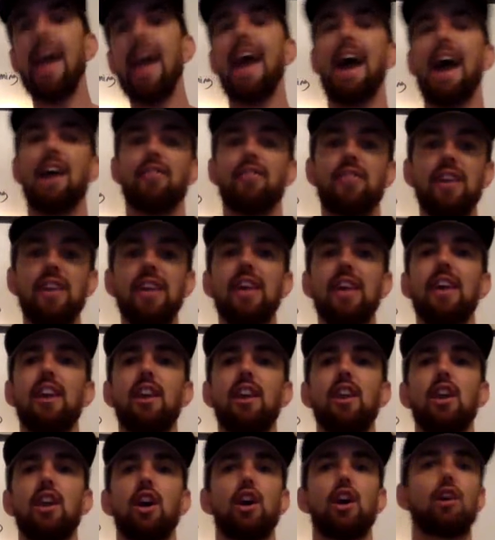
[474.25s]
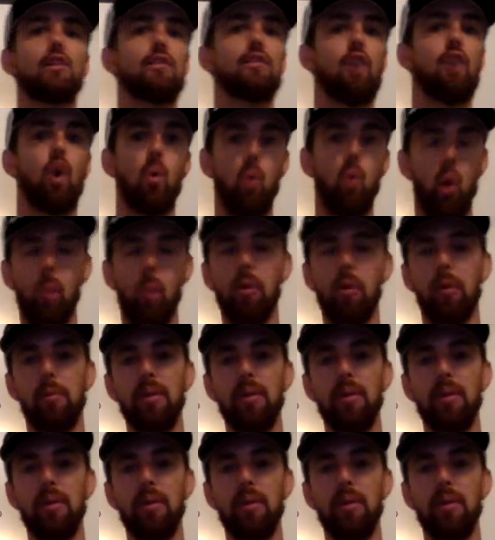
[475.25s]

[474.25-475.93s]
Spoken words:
at the end of aerobic